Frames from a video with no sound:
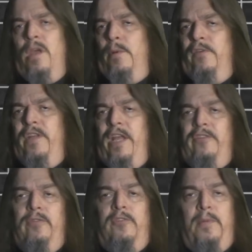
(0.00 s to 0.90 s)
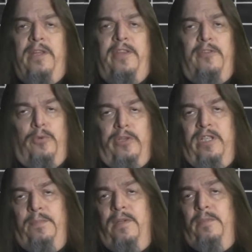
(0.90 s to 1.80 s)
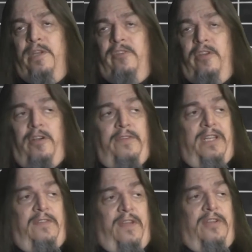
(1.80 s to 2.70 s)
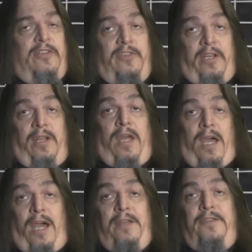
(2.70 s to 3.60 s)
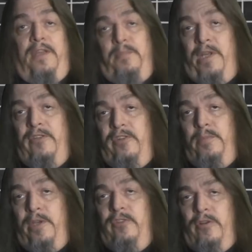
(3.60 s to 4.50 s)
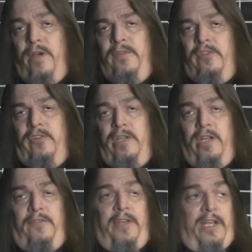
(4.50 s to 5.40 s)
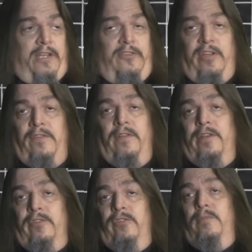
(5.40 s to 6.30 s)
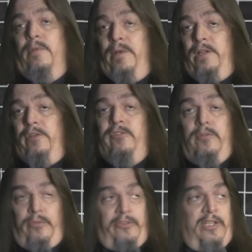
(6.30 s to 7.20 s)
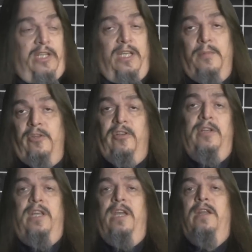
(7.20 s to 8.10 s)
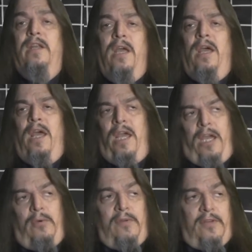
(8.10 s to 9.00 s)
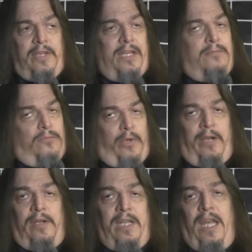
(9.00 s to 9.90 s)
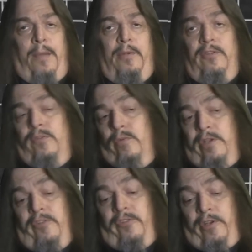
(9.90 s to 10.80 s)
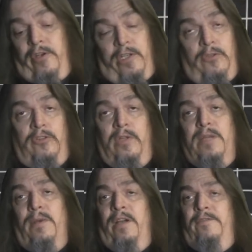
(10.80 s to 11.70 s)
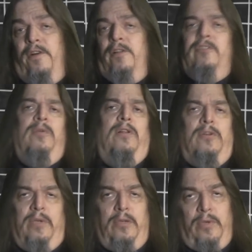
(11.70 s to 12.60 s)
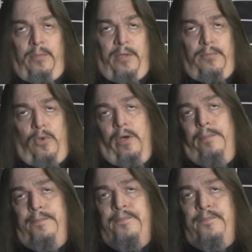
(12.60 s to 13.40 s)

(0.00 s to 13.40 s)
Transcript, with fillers: I'm often asked to explain things more deeply because I often give evidence that I think paints the picture obviously enough that I can safely assume that my listener will see the image indicated. However, that rarely happens for reasons that are usually my fault, so I'll go into it a bit more.